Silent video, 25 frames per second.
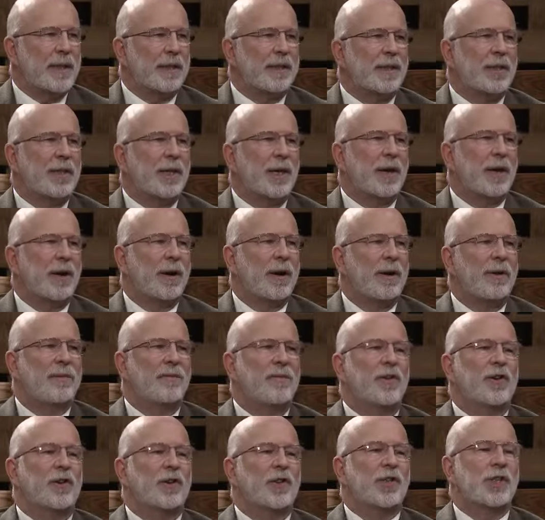that's there.
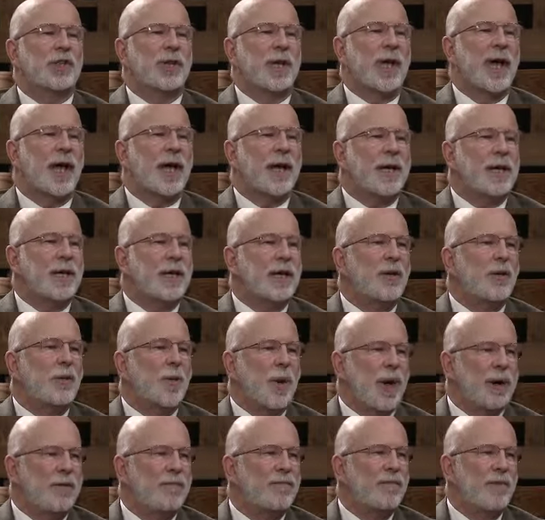If you're sliding
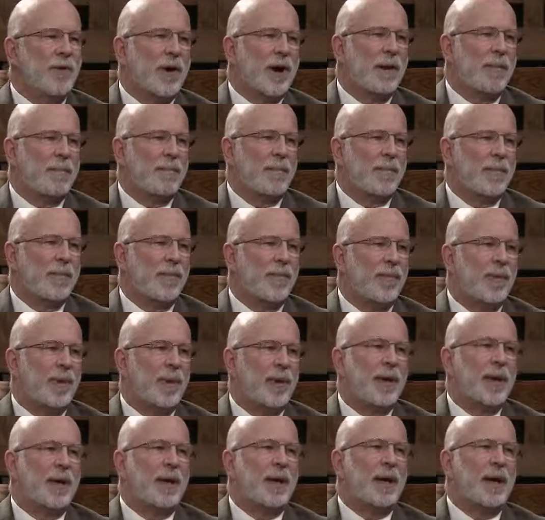away from
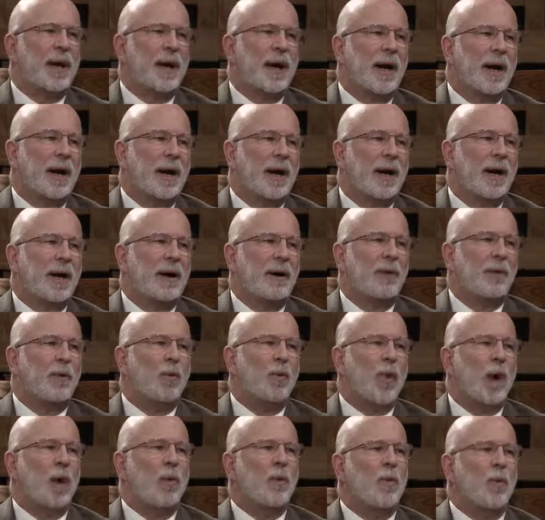uh,
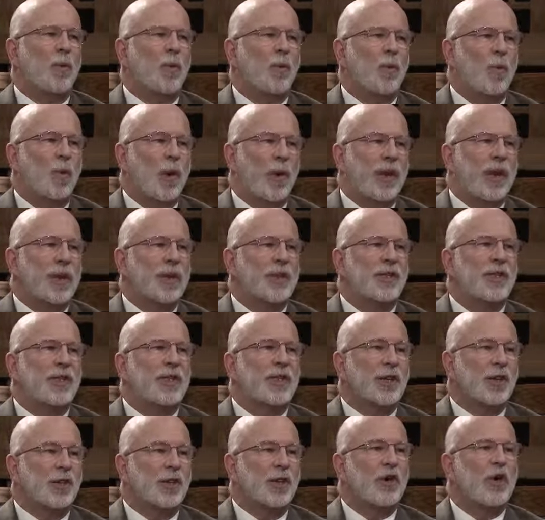what we
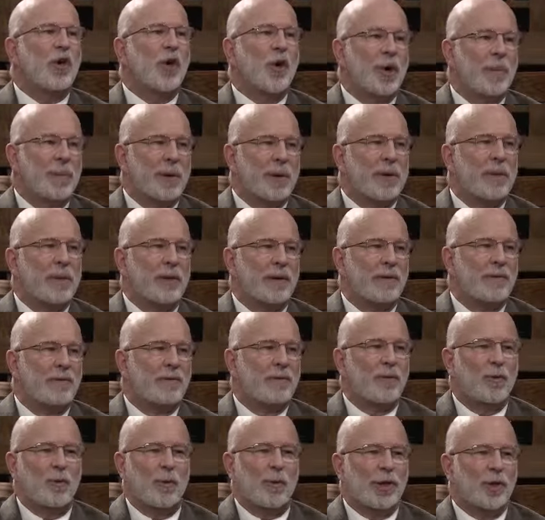considered
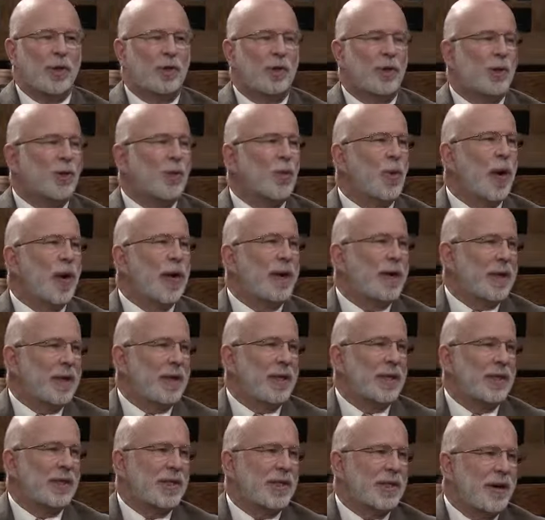normative, which was what, in
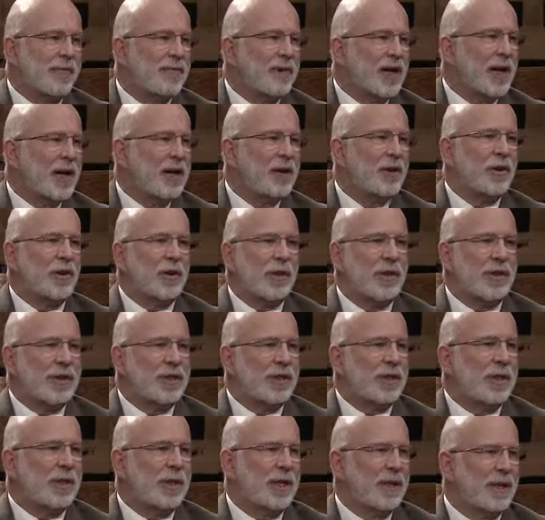the
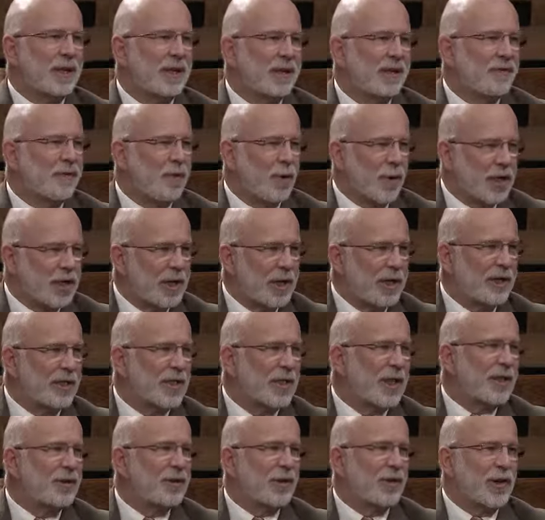700s, in the 14th
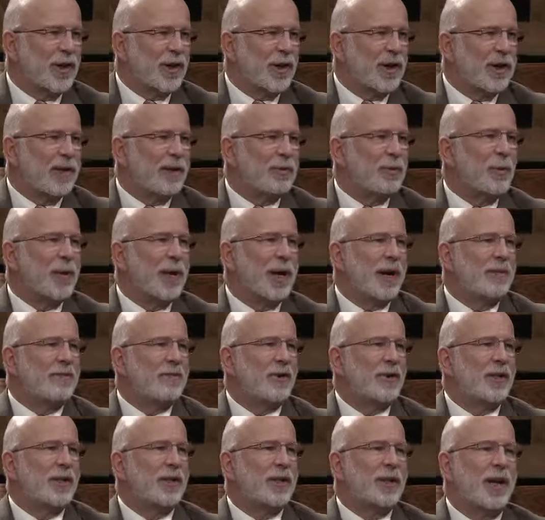century,
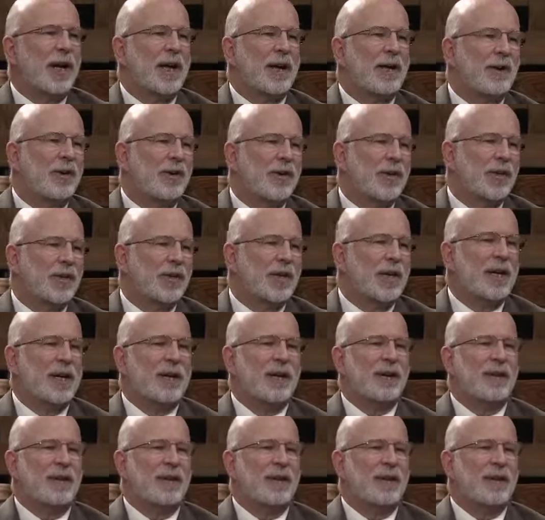whatever, under